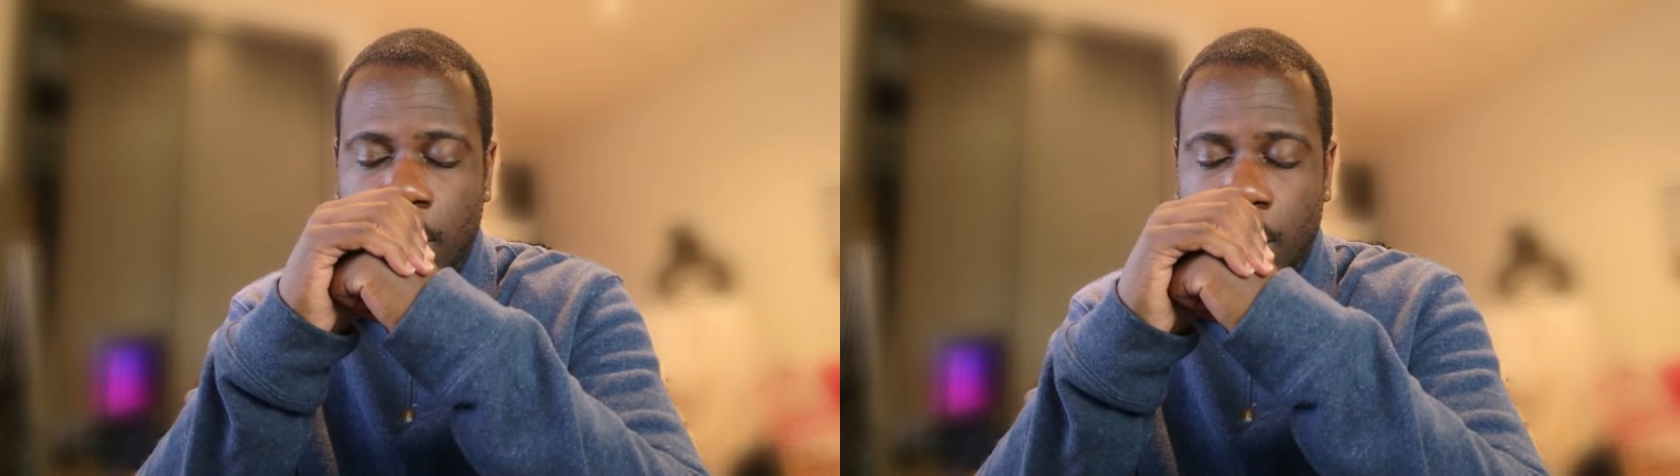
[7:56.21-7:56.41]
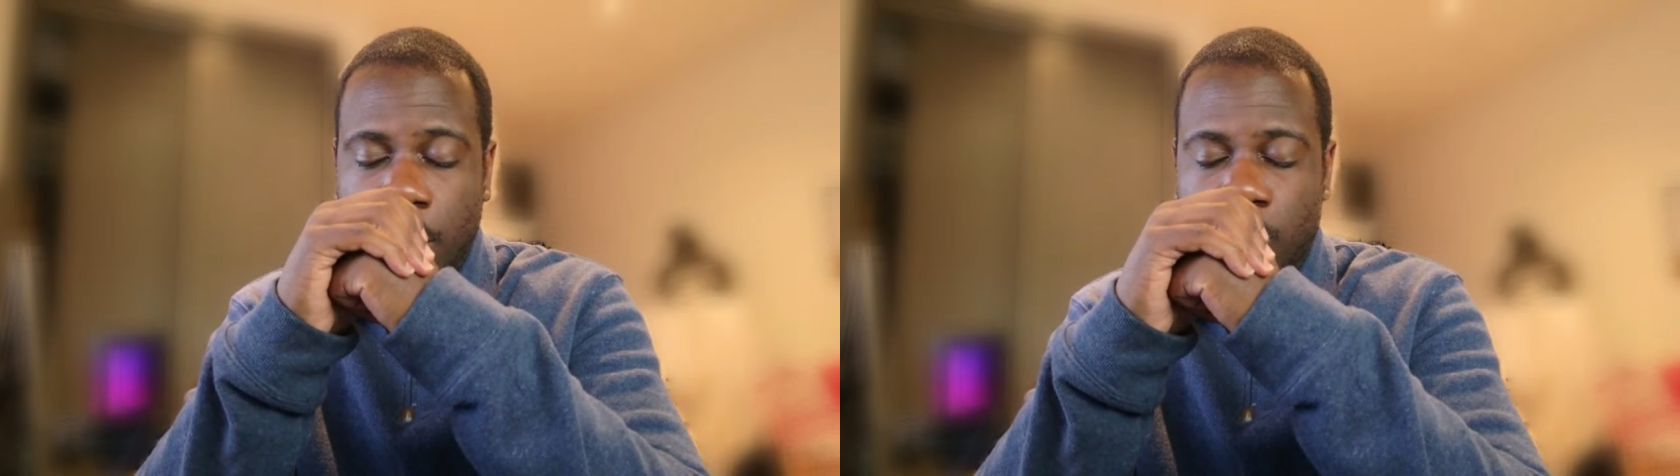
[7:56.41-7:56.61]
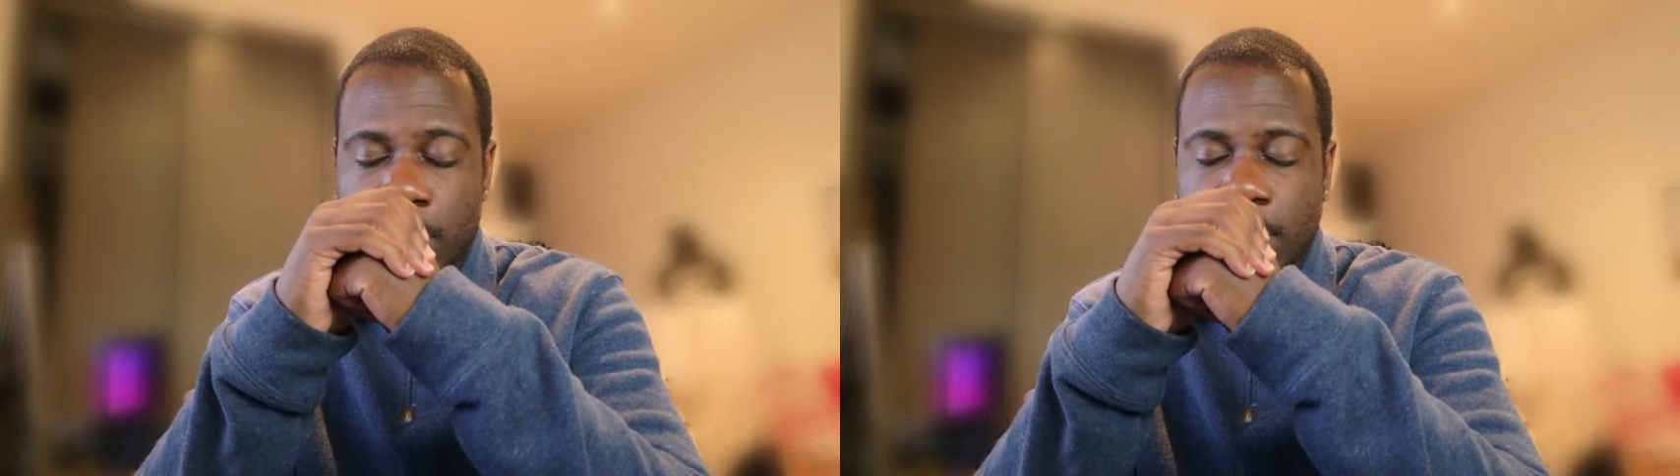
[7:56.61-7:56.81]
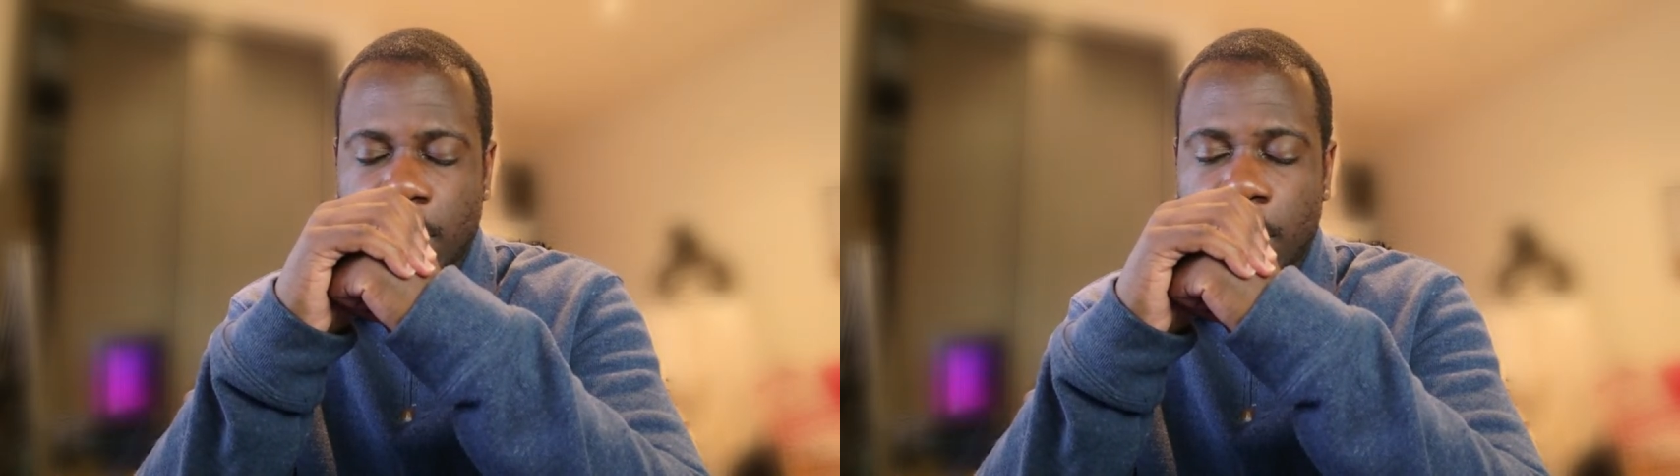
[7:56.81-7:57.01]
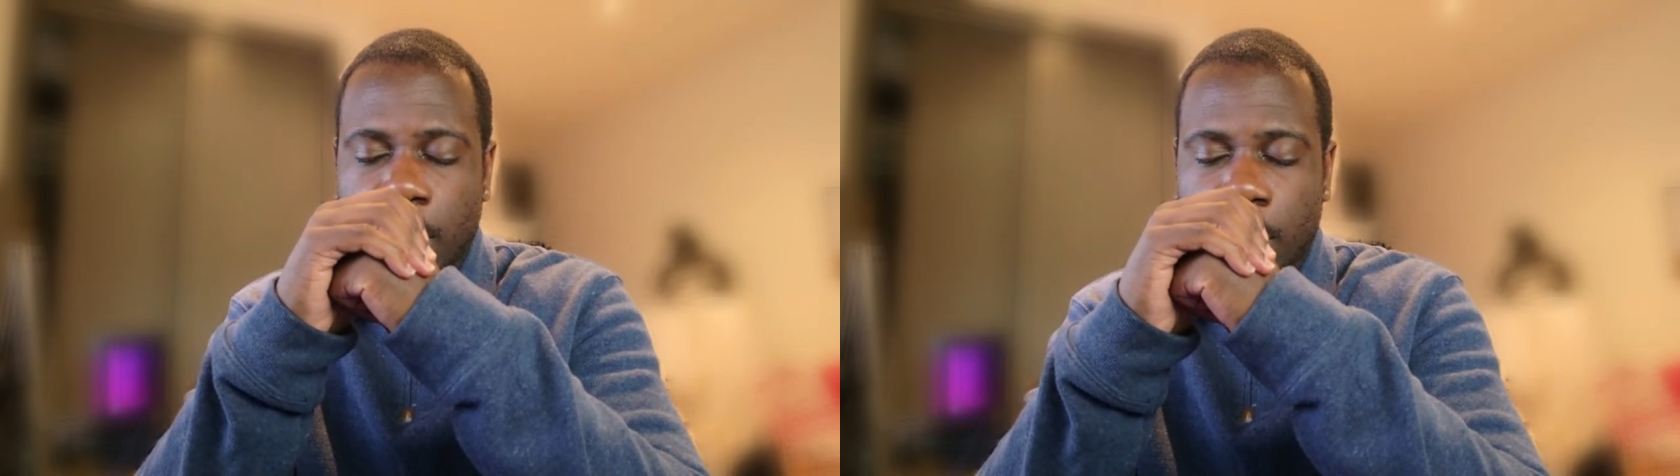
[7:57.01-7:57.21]
into a
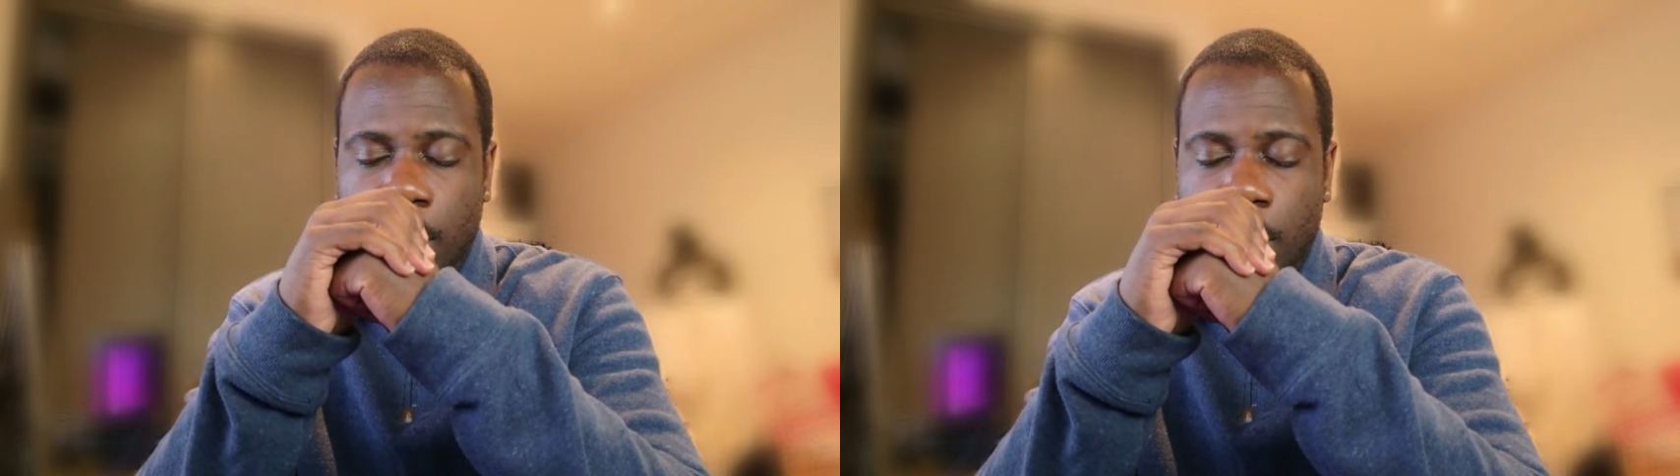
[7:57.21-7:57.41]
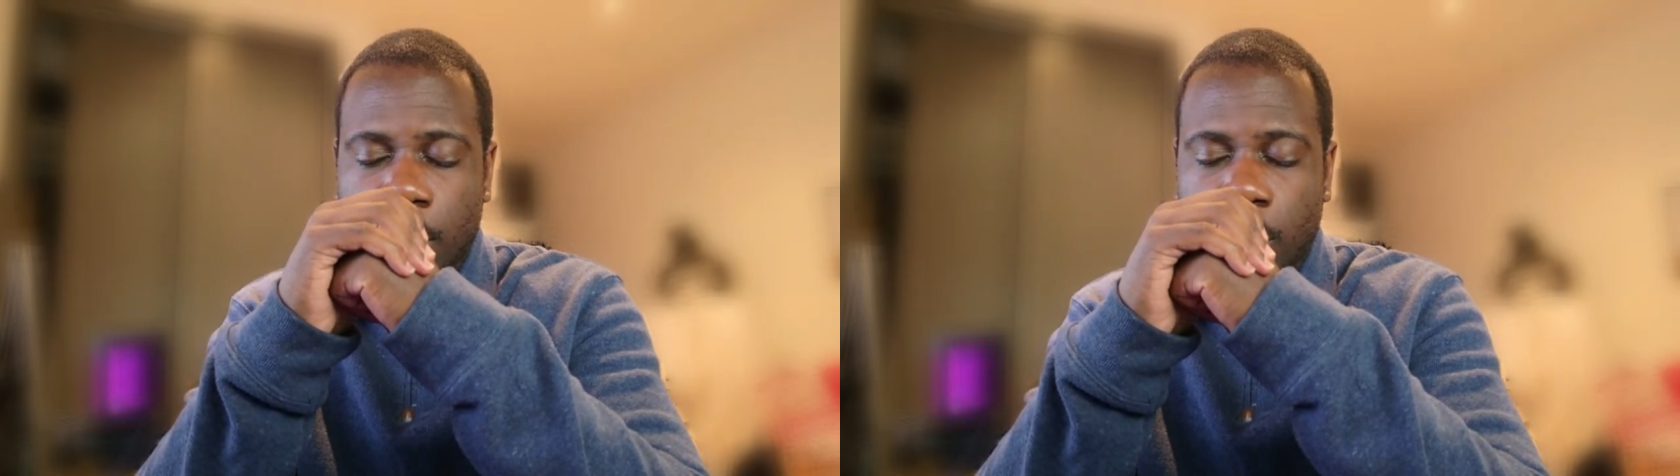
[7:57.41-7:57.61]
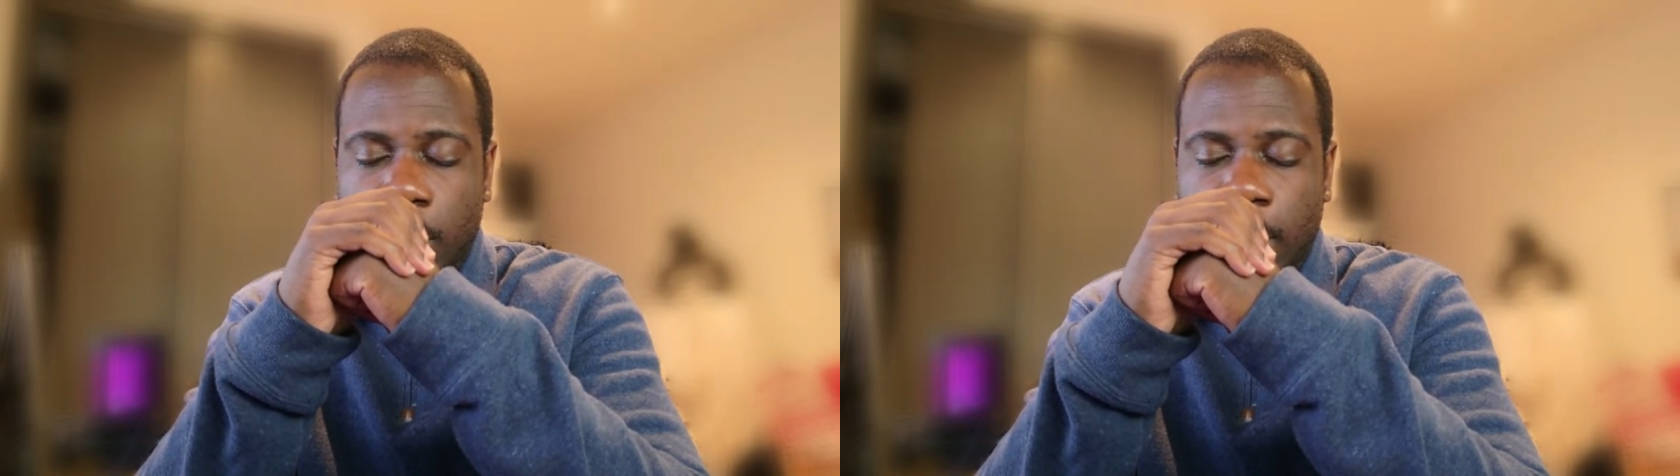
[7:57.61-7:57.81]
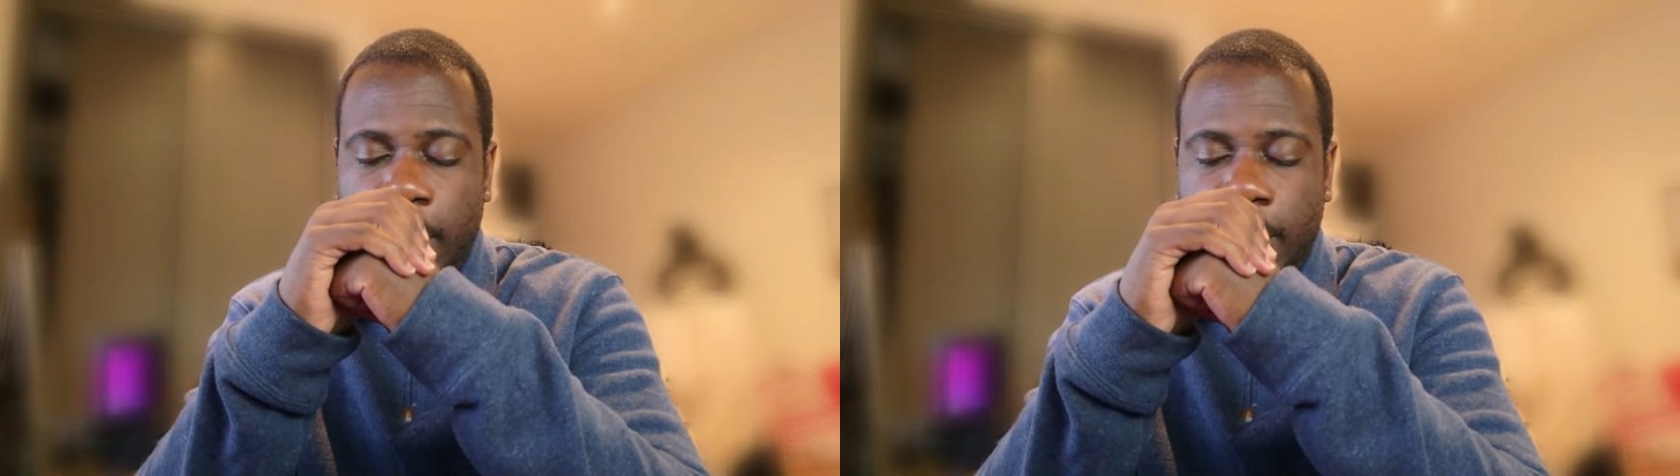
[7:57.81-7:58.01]
study, Lord God,